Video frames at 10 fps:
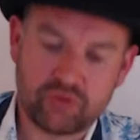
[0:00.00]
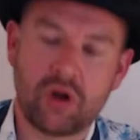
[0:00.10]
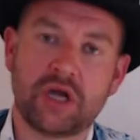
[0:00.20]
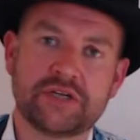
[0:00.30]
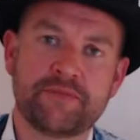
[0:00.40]

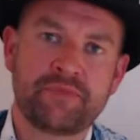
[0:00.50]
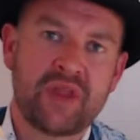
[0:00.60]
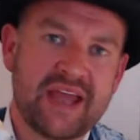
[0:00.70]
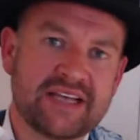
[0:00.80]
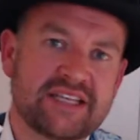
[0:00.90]
rind,
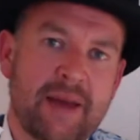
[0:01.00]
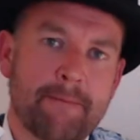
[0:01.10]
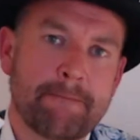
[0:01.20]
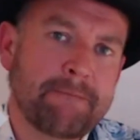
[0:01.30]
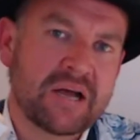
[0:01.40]
is
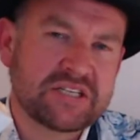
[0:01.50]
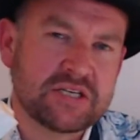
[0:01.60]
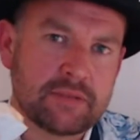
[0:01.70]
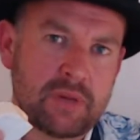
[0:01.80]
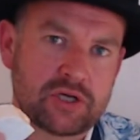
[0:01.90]
that
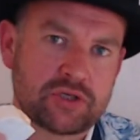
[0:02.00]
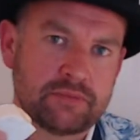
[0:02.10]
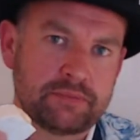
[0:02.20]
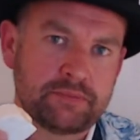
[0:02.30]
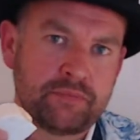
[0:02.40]
button
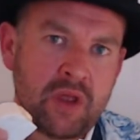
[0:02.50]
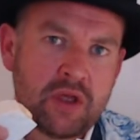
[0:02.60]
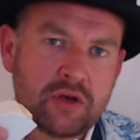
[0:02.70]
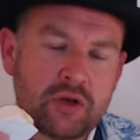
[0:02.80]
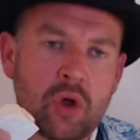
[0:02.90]
mushroom.
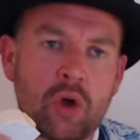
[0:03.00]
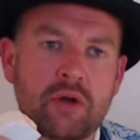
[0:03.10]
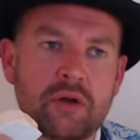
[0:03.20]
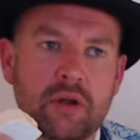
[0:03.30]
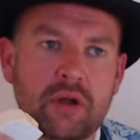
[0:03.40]

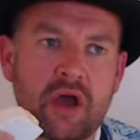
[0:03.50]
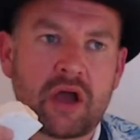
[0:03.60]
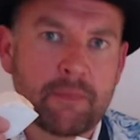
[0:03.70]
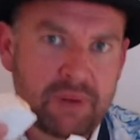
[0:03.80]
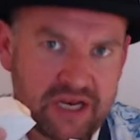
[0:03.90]
Not a
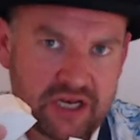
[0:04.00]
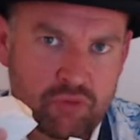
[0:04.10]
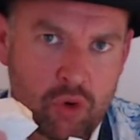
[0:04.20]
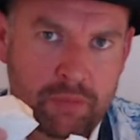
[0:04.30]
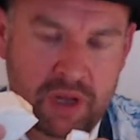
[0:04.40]
completely
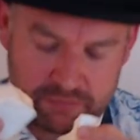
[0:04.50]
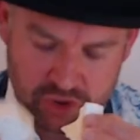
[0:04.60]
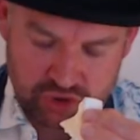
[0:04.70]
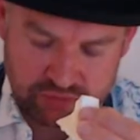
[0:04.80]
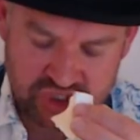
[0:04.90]
raw button
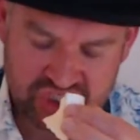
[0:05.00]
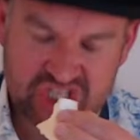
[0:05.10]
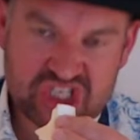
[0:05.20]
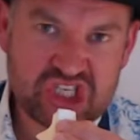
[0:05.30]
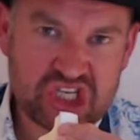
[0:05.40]
mushroom, just a
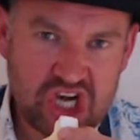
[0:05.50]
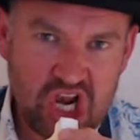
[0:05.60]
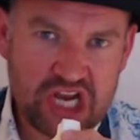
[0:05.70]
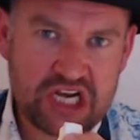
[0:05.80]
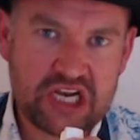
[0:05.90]

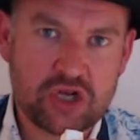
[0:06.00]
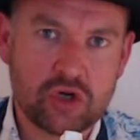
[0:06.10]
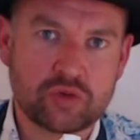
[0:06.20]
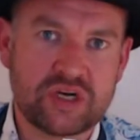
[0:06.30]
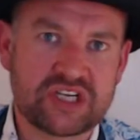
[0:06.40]
slightly
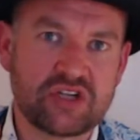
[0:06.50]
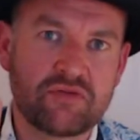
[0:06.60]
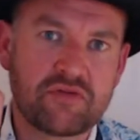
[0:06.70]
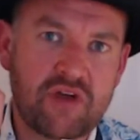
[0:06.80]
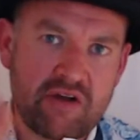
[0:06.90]
cooked one. It's
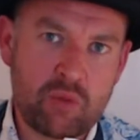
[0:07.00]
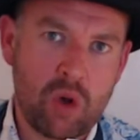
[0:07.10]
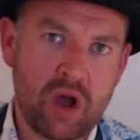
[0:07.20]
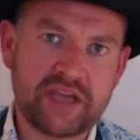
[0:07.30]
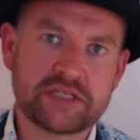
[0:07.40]
still very
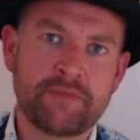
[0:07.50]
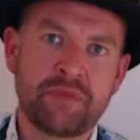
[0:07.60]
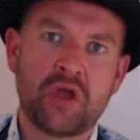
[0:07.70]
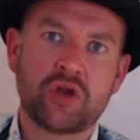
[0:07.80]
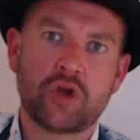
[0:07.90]
white,
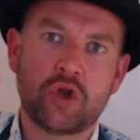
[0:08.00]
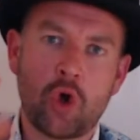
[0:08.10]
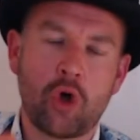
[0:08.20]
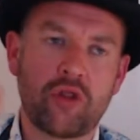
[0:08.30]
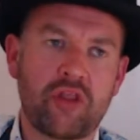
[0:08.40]

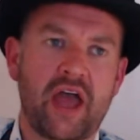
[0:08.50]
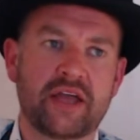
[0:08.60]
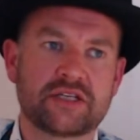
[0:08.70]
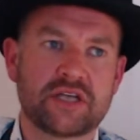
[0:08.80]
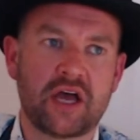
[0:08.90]
not
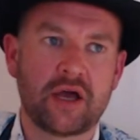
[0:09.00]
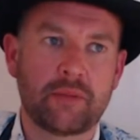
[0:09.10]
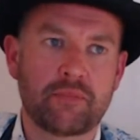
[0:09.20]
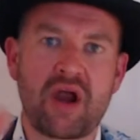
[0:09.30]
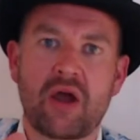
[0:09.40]
that
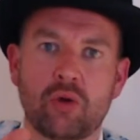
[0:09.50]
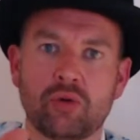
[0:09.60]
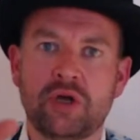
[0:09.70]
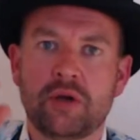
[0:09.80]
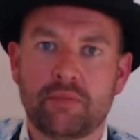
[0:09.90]

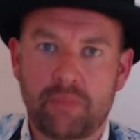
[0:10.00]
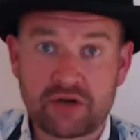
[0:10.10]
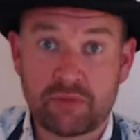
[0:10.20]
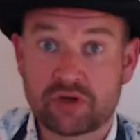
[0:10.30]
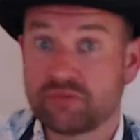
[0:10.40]
brown
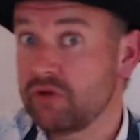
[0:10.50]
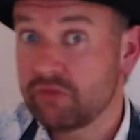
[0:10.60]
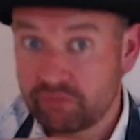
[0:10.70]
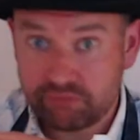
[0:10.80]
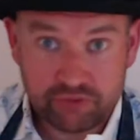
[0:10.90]
button mushroom that
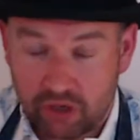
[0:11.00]
you